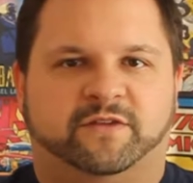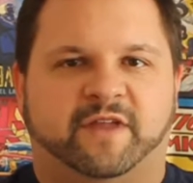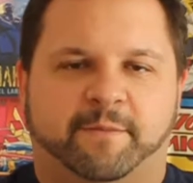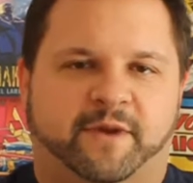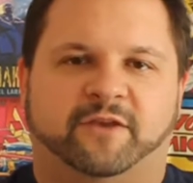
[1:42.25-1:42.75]
It's
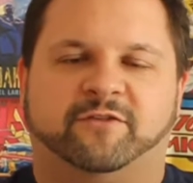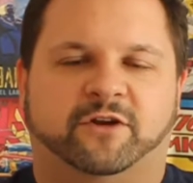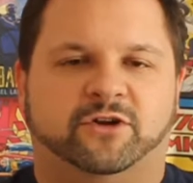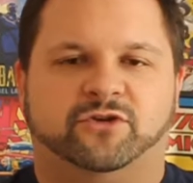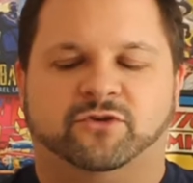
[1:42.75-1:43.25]
not based
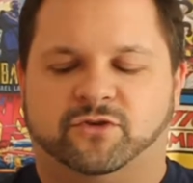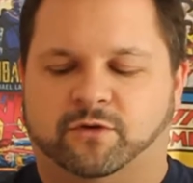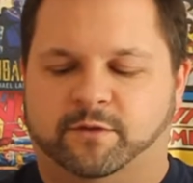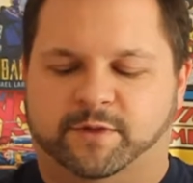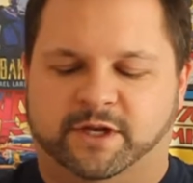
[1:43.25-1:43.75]
on a true
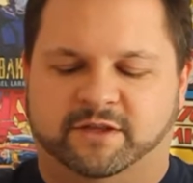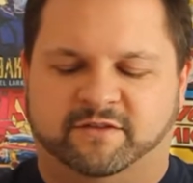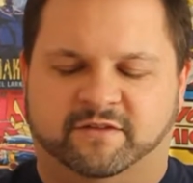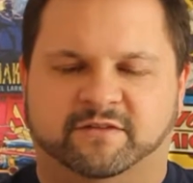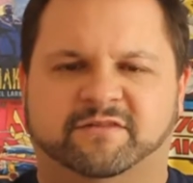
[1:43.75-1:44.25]
story, but
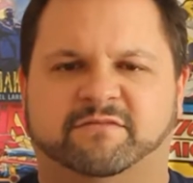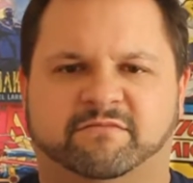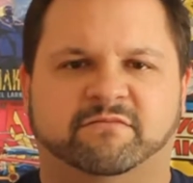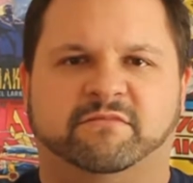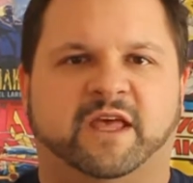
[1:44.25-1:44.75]
it's
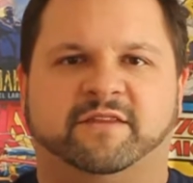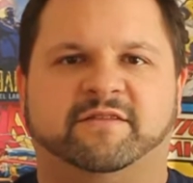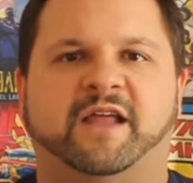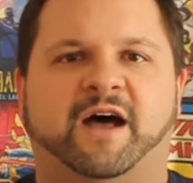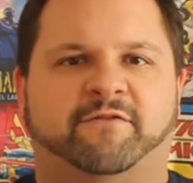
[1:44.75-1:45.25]
it's
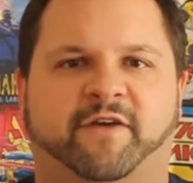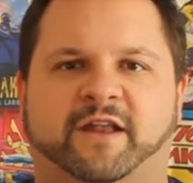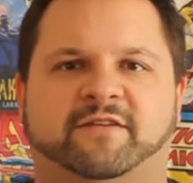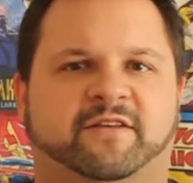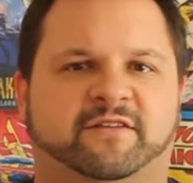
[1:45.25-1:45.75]
not
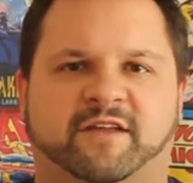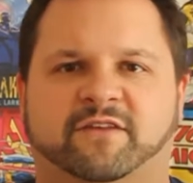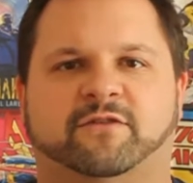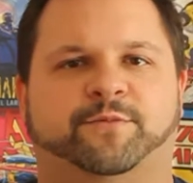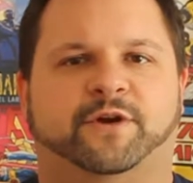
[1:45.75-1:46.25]
fantasy, it's not
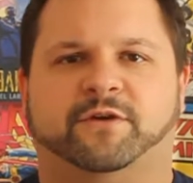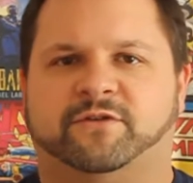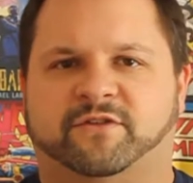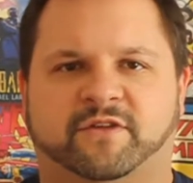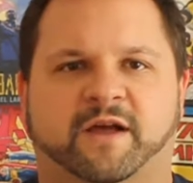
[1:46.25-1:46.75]
superheroes,
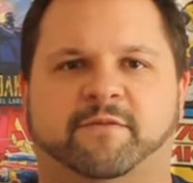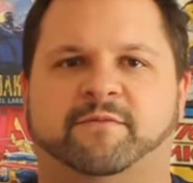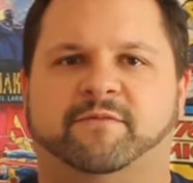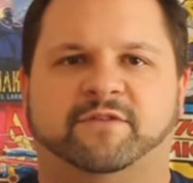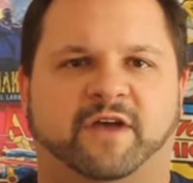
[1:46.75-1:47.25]
it's not
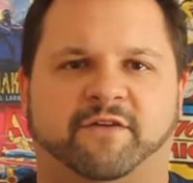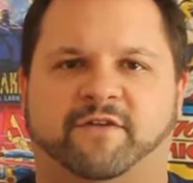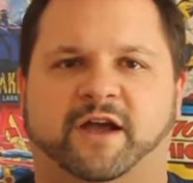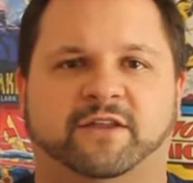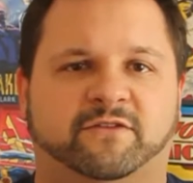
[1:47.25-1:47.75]

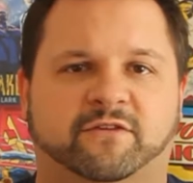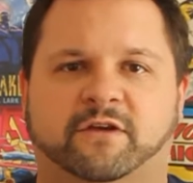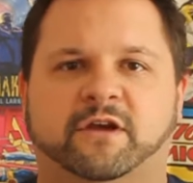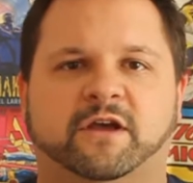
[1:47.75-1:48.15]
sci-fi. It's